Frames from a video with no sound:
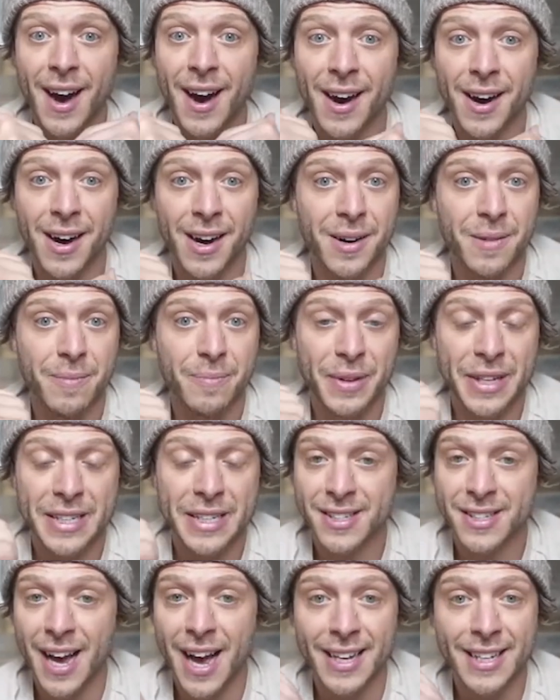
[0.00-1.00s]
um,
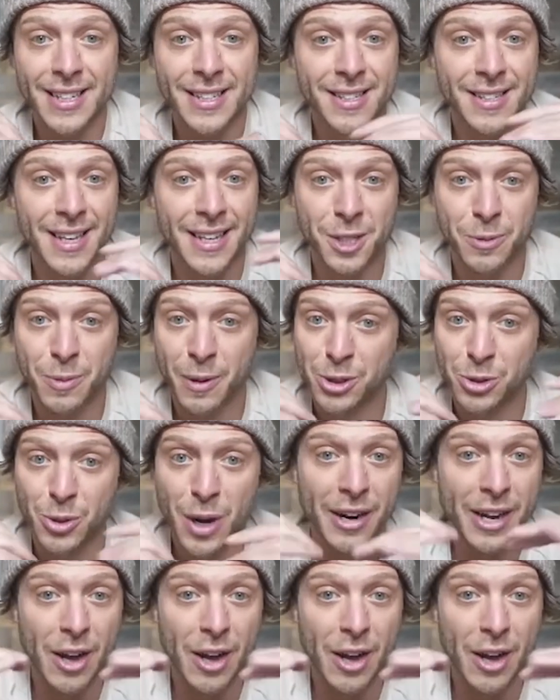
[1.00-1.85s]
science and spirituality.